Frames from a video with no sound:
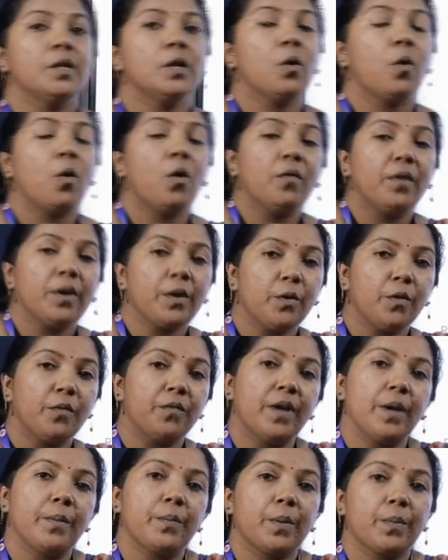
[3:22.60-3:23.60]
the lowering of
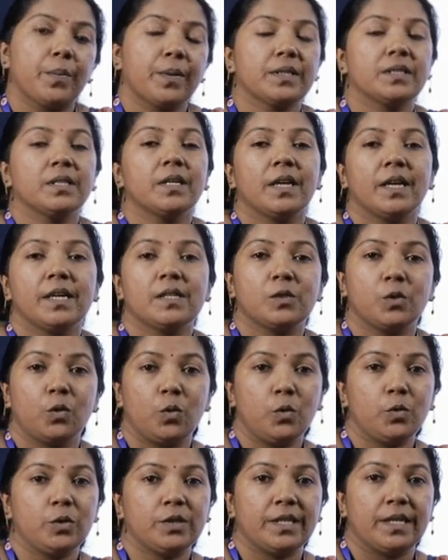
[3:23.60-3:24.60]
vapor pressure in a
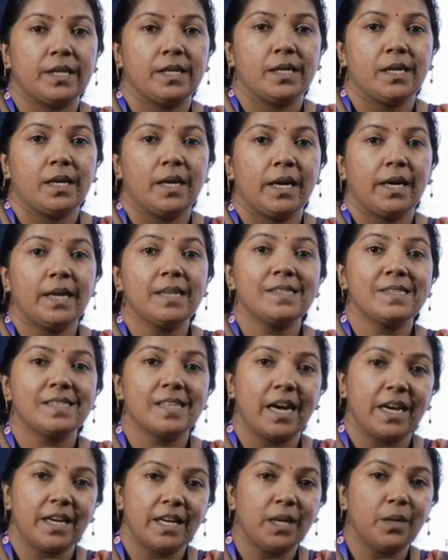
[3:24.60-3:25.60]
solution is
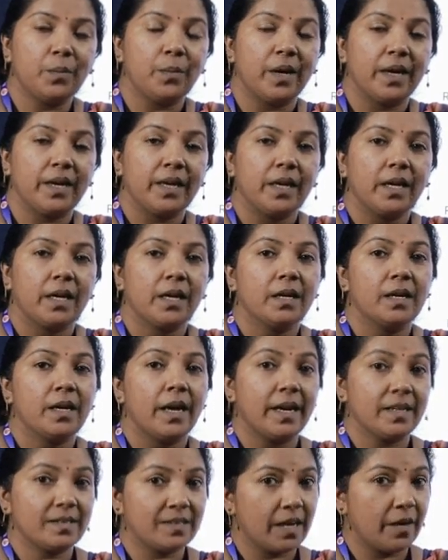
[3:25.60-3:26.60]
studied by
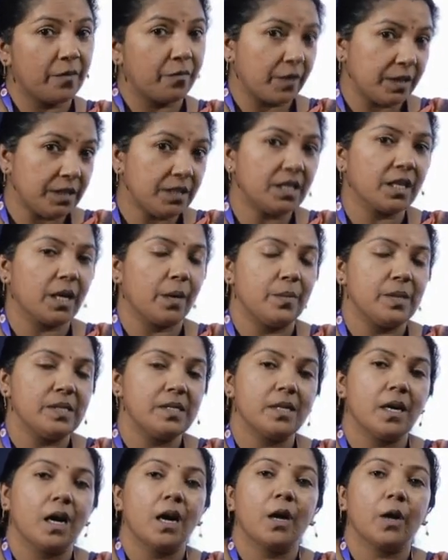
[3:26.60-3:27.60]
a French
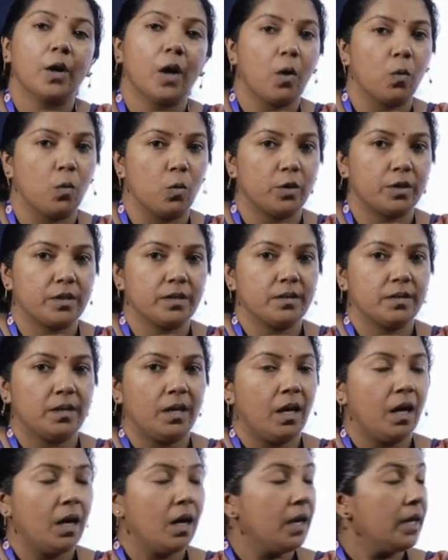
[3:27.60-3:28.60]
chemist Raoult.
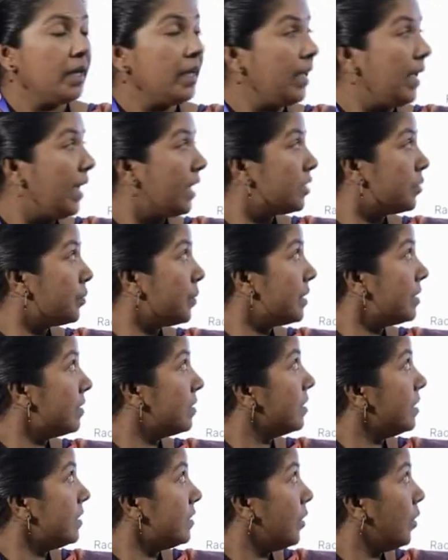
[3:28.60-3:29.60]
He
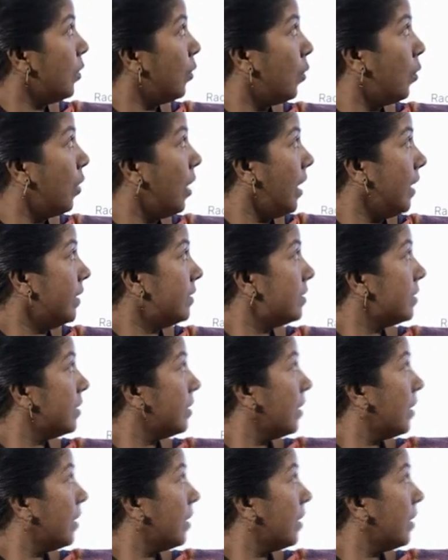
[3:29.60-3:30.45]
expressed this law as